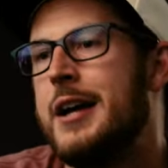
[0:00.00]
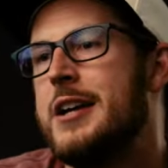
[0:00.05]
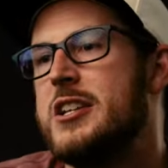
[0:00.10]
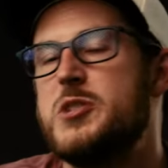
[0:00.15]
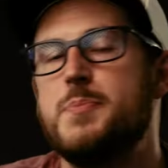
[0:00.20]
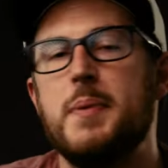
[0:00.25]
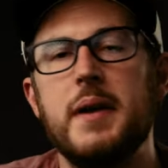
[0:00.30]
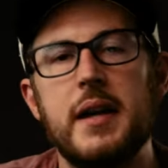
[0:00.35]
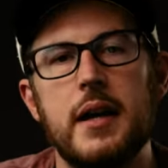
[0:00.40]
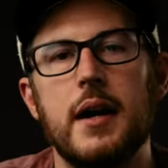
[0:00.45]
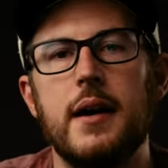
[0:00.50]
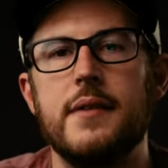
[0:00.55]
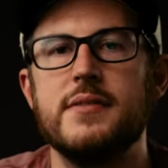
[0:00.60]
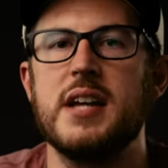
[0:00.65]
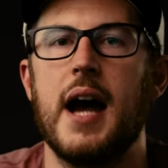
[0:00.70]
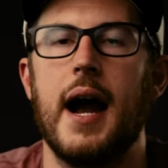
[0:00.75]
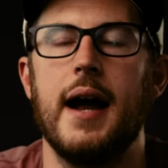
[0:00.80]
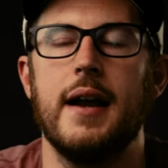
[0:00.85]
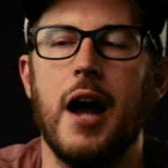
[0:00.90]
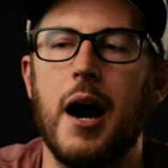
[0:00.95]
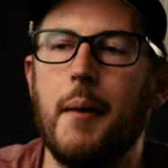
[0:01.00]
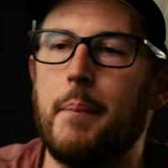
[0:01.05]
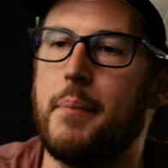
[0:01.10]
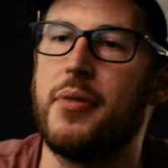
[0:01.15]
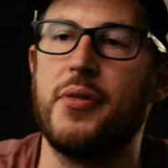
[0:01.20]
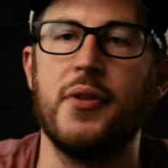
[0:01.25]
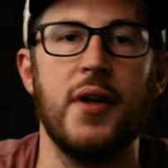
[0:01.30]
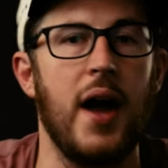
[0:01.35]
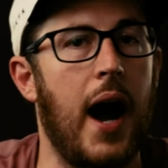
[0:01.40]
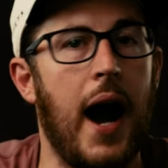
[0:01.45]
Speaking of tied up,
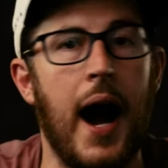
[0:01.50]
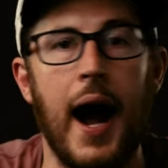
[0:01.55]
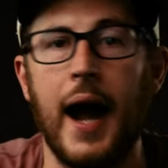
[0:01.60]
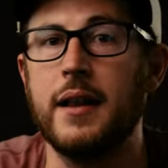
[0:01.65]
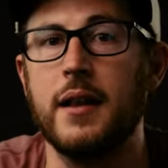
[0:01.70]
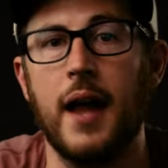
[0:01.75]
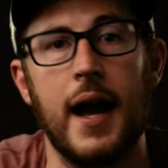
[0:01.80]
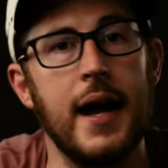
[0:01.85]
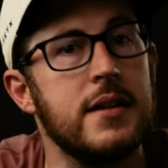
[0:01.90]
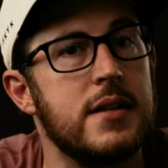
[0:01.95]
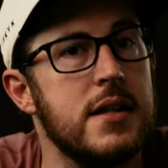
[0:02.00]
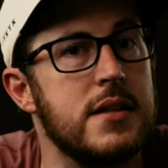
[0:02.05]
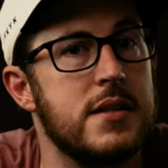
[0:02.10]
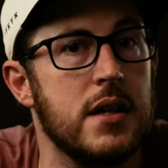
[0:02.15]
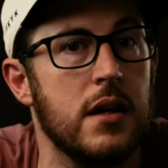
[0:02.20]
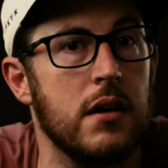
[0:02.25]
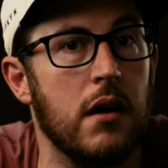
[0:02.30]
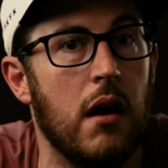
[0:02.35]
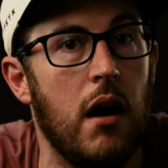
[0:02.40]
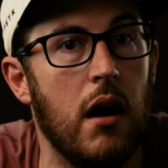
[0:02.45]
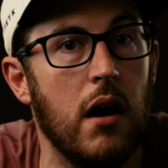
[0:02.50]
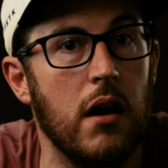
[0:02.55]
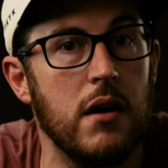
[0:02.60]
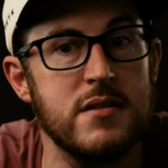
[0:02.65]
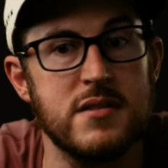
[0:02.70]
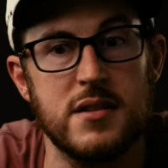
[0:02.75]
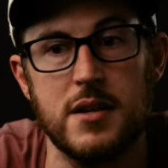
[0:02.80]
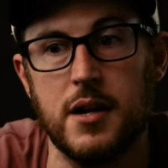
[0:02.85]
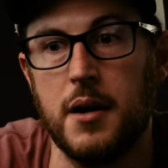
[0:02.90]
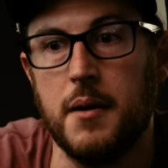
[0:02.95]
I like that there
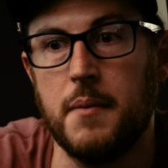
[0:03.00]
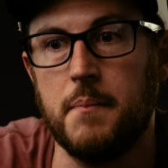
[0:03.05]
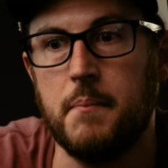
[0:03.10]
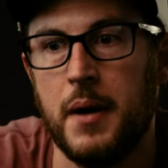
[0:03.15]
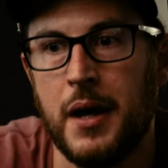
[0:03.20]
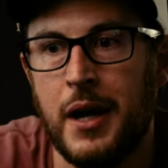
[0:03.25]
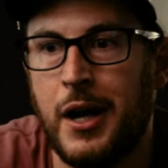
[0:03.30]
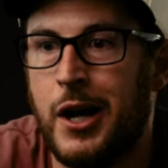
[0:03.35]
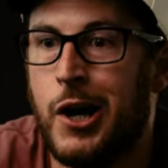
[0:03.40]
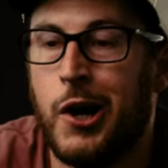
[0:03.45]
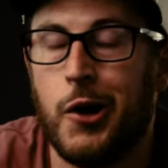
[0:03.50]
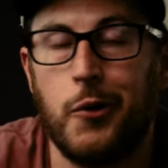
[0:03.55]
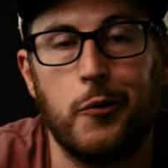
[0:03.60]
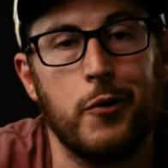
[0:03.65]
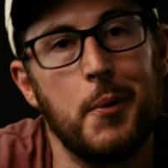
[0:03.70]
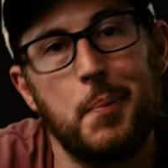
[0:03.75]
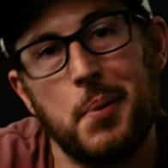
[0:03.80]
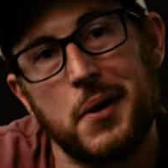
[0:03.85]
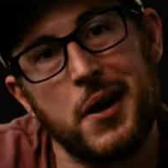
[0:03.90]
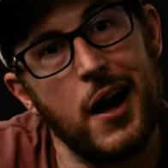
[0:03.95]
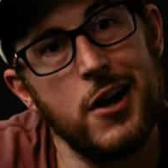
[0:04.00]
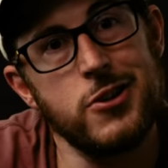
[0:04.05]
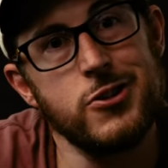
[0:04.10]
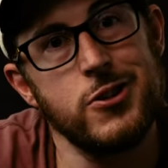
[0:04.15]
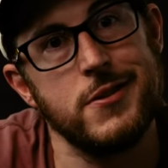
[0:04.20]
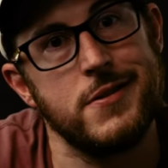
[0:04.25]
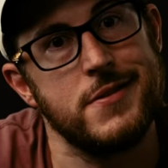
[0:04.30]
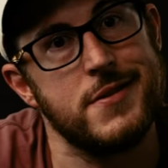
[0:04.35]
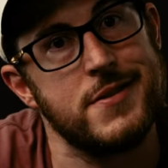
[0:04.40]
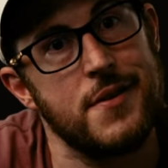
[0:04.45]
are some
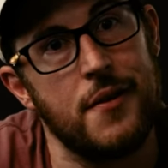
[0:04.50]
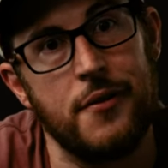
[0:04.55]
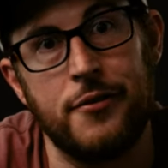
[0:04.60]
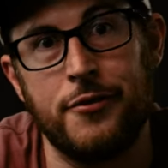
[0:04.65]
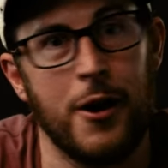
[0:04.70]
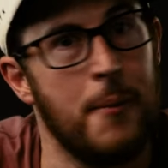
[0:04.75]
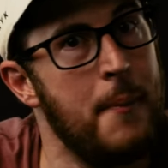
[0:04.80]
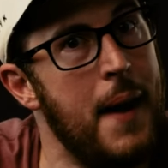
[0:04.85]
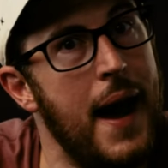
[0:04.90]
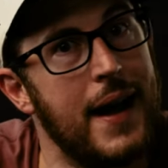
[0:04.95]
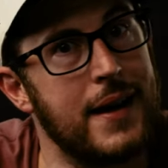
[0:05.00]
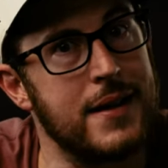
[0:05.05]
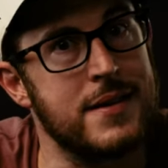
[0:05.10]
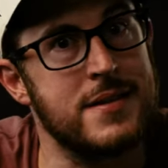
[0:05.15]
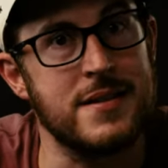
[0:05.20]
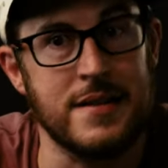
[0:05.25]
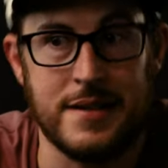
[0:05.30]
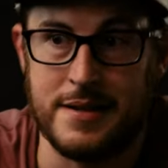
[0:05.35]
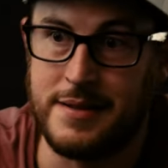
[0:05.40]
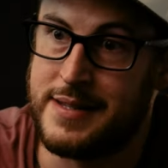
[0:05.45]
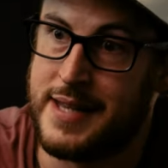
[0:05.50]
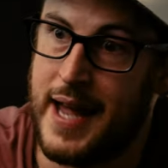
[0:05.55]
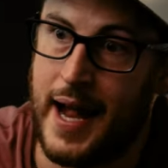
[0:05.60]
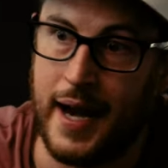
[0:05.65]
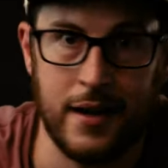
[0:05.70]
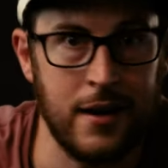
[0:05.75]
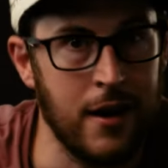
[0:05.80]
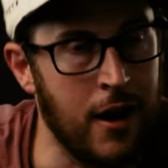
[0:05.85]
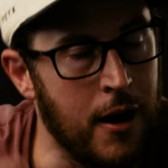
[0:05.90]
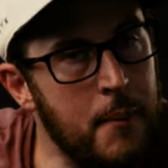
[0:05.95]
repercussions from X
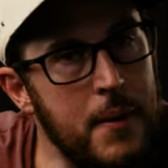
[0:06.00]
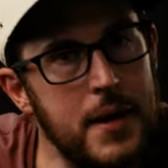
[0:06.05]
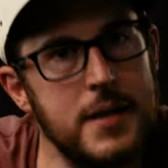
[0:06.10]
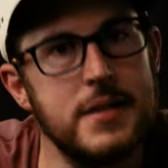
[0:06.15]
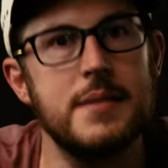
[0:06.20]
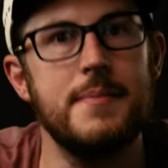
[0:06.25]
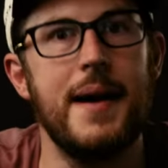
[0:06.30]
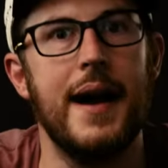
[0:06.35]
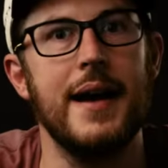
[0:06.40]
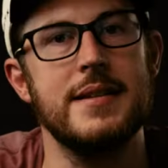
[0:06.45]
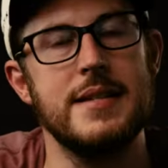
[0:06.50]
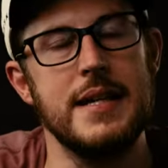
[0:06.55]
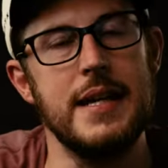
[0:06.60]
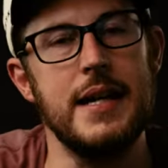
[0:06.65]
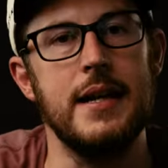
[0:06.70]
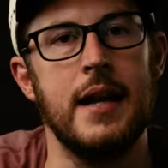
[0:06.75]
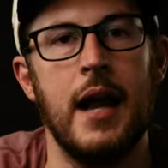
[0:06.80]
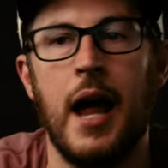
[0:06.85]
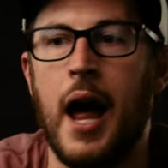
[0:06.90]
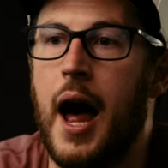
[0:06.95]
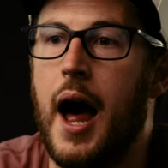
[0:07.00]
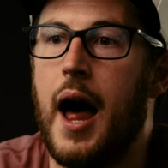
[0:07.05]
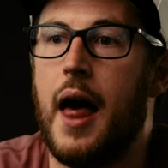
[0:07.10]
that come into MaXXXine.